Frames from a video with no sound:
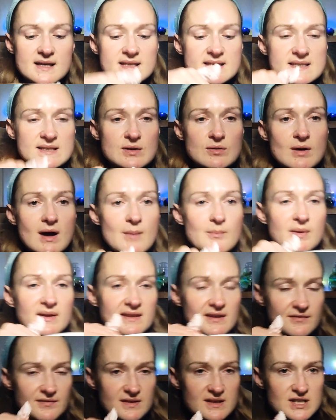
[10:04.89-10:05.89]
So I'm
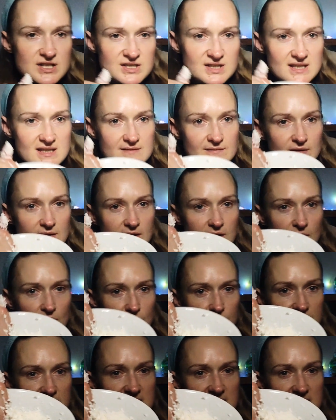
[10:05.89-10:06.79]
gonna finish this video.